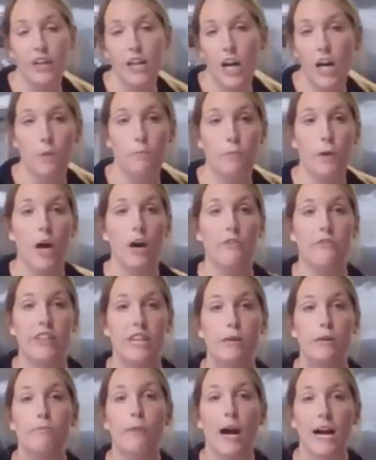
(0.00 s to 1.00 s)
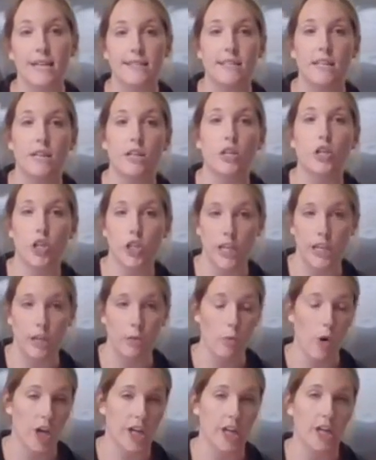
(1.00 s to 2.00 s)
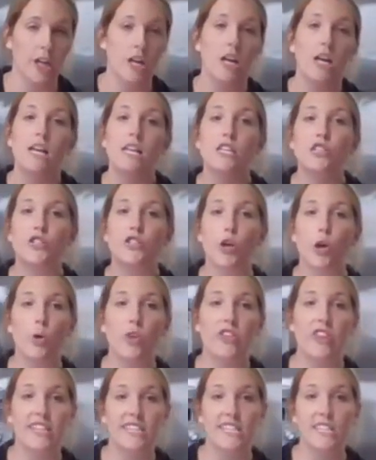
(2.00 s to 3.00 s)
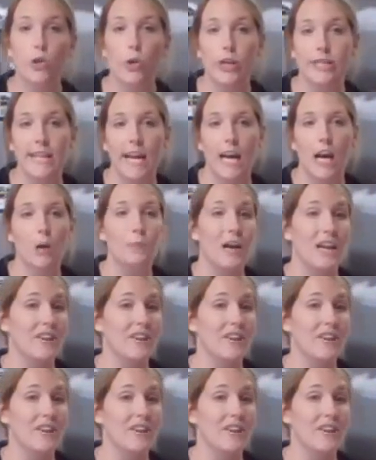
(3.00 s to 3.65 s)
cup of the pasta cooking water. So this is going to help